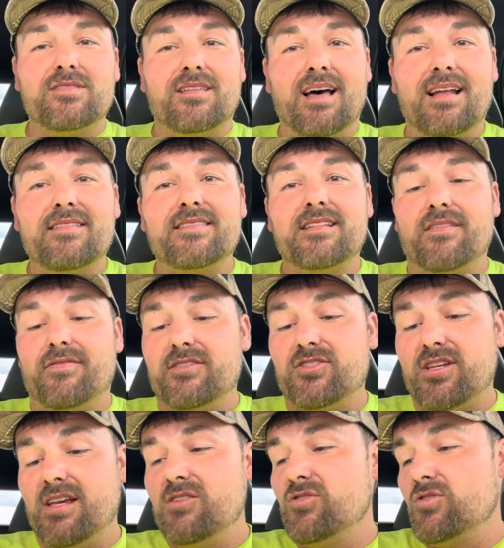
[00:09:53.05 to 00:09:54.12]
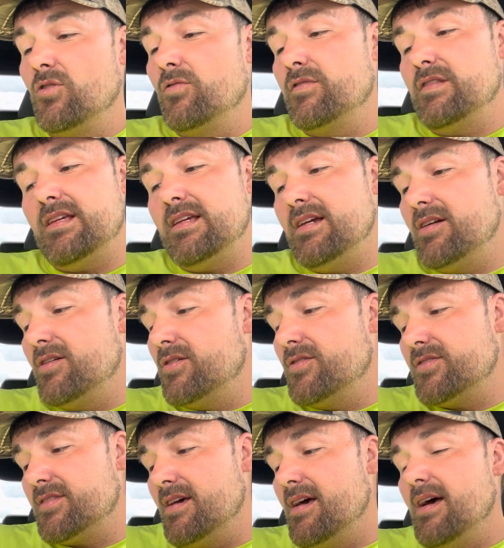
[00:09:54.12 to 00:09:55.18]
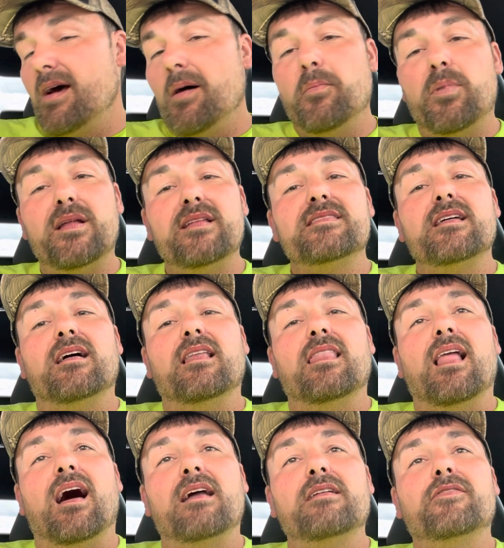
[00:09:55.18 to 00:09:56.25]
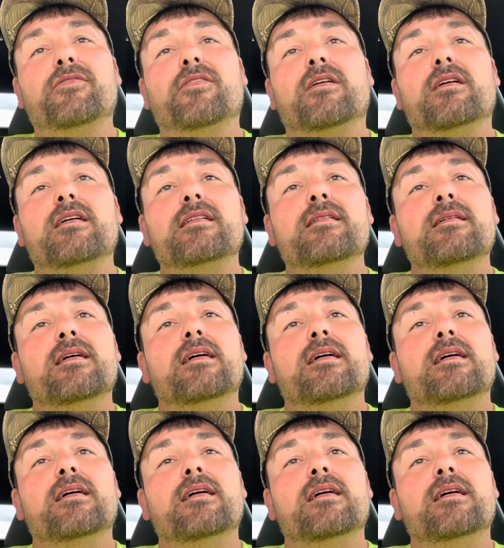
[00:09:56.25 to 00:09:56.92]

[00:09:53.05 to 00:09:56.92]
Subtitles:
a lot of stuff has changed over the years. but it's a lot of fun.